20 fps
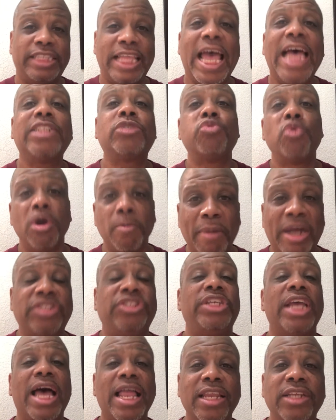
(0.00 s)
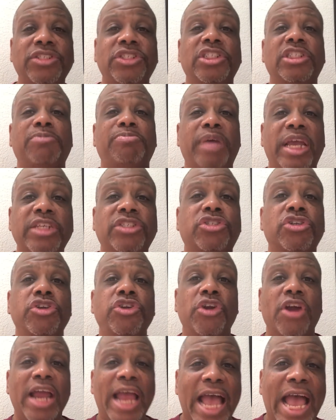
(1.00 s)
that's where my challenge is, based on
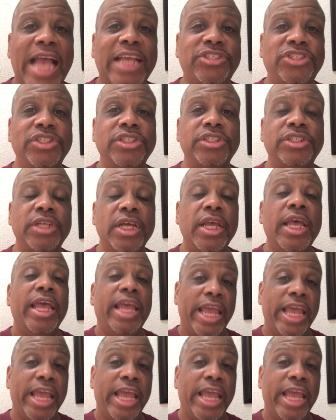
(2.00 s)
your actions,